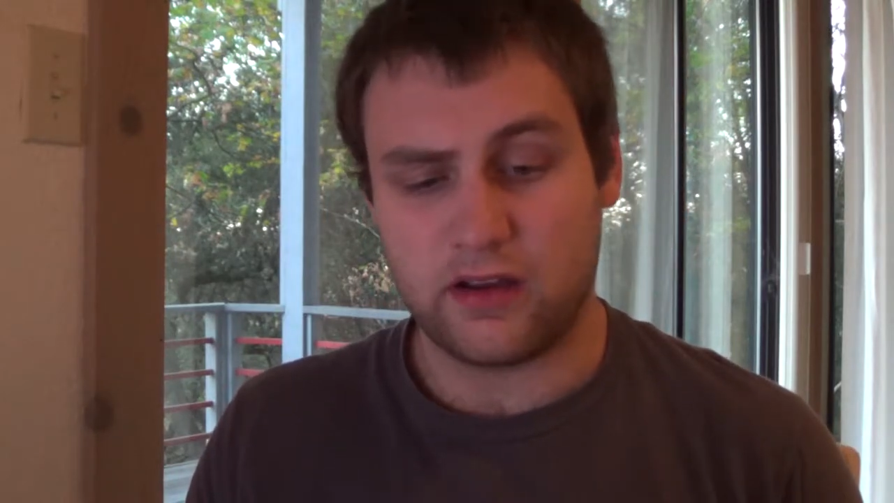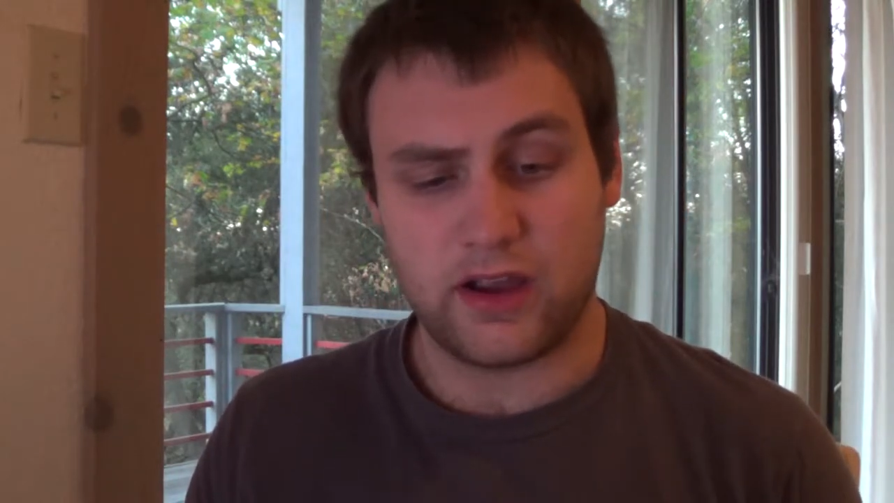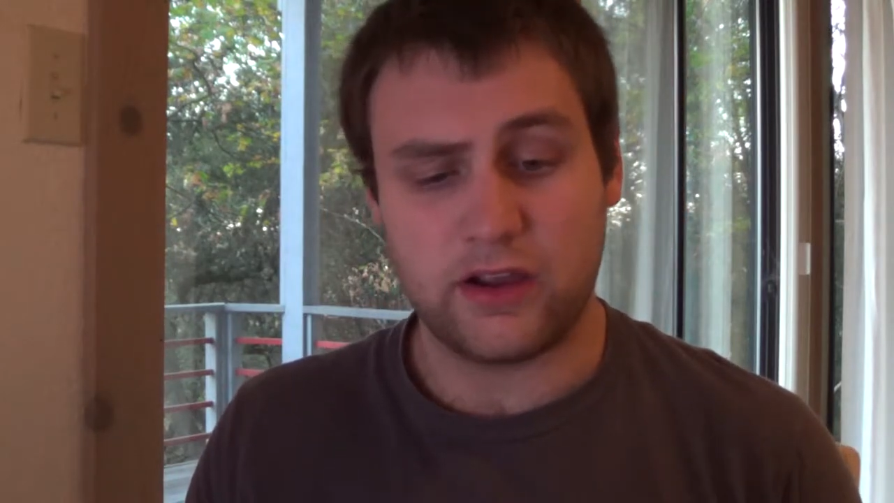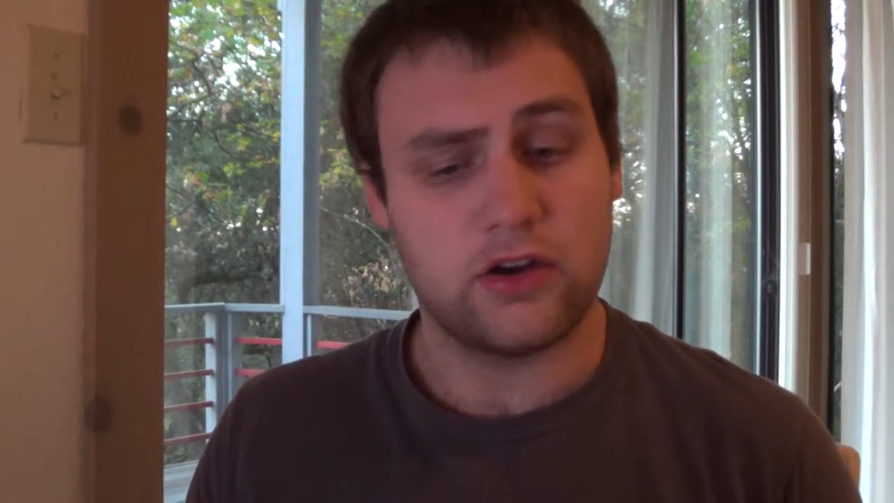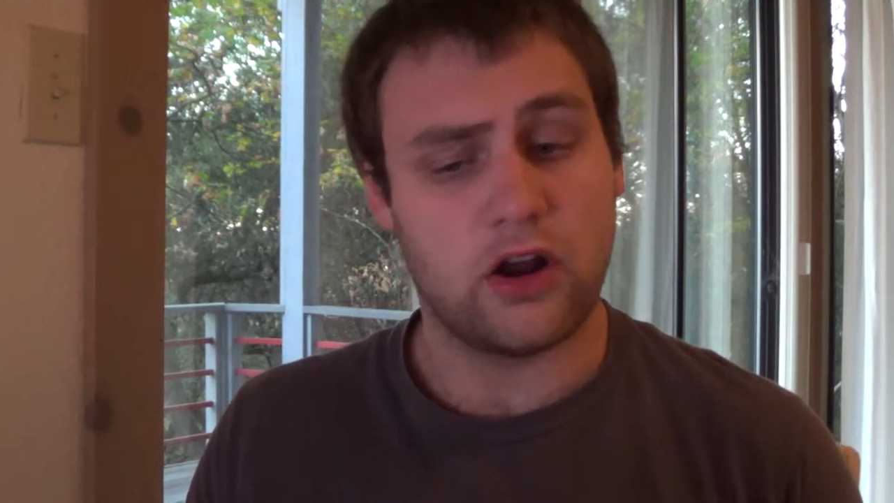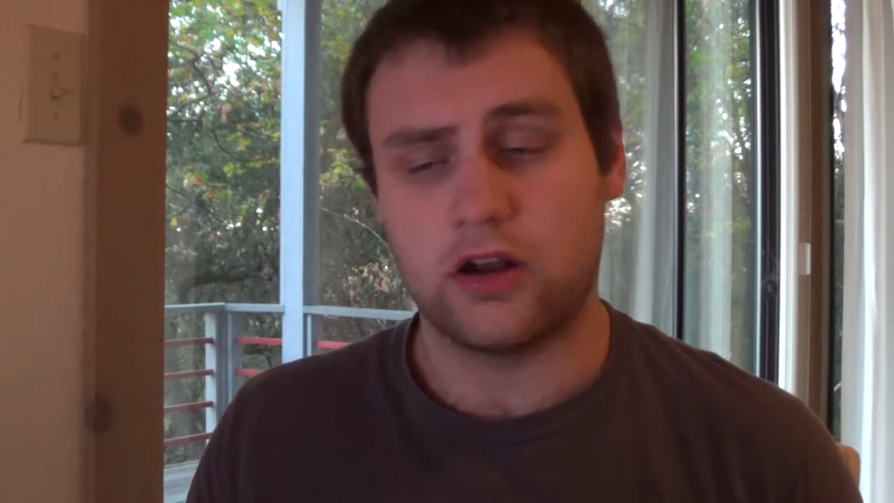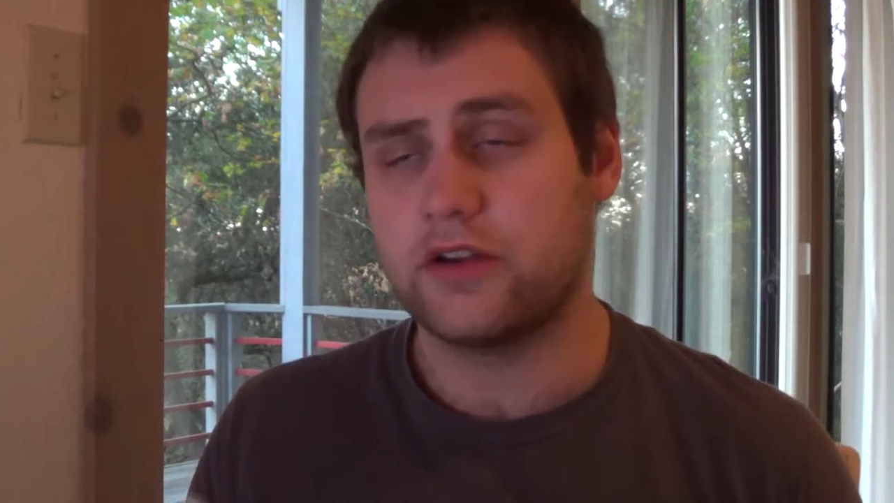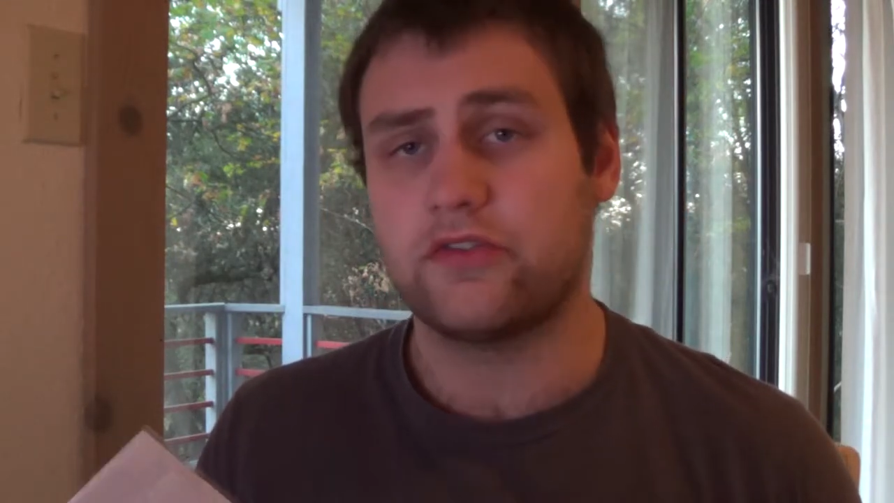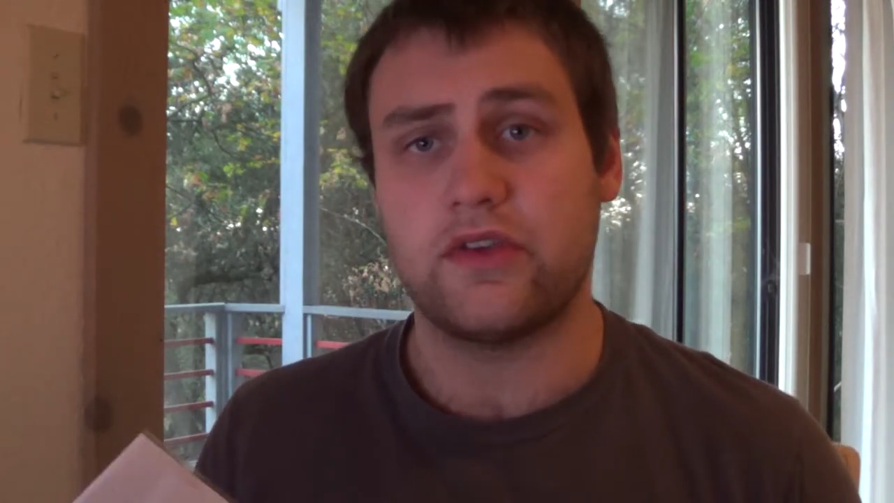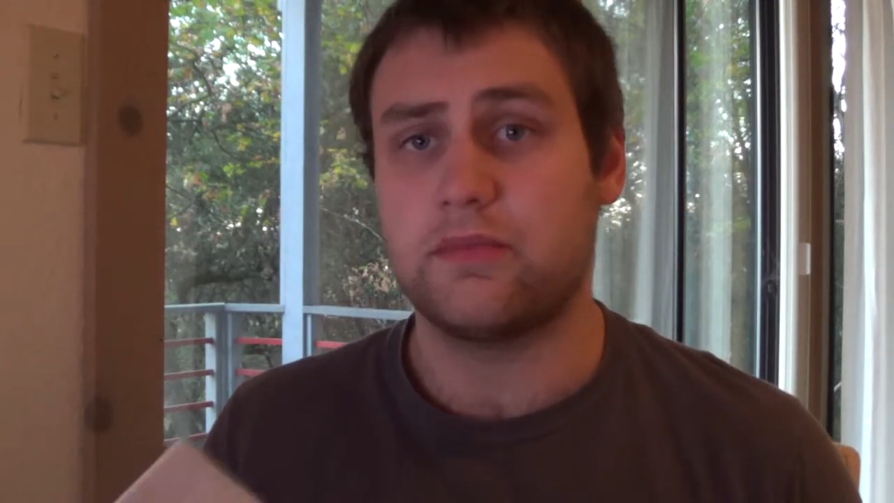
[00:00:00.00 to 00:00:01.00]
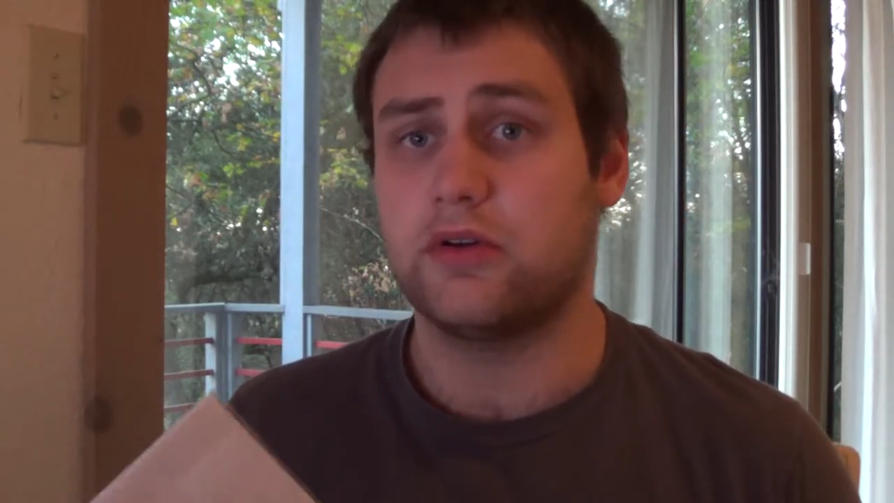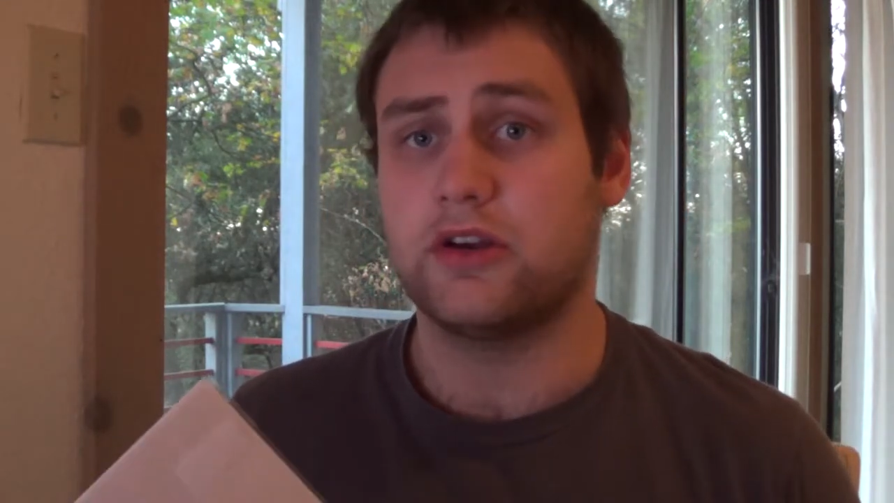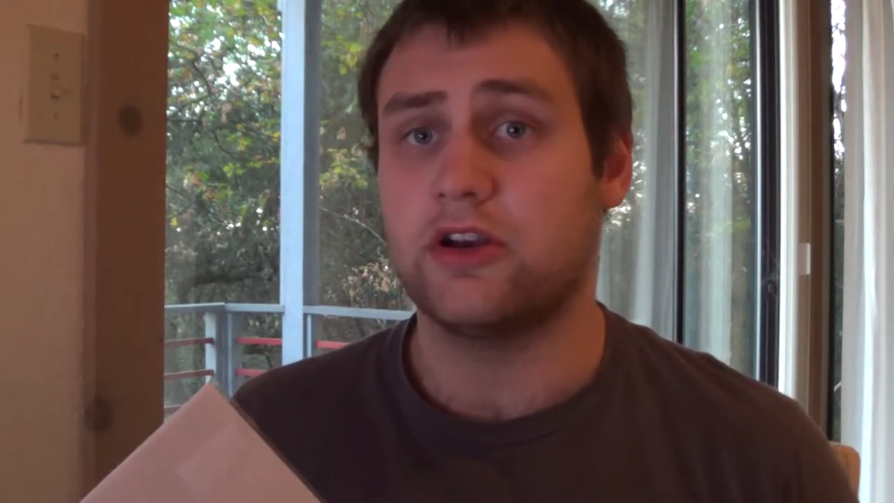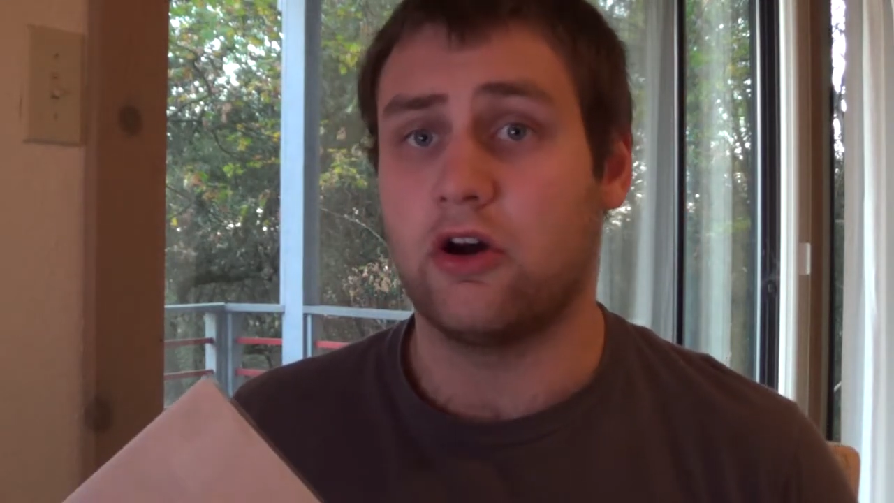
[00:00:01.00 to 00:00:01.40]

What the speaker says: I could honestly put in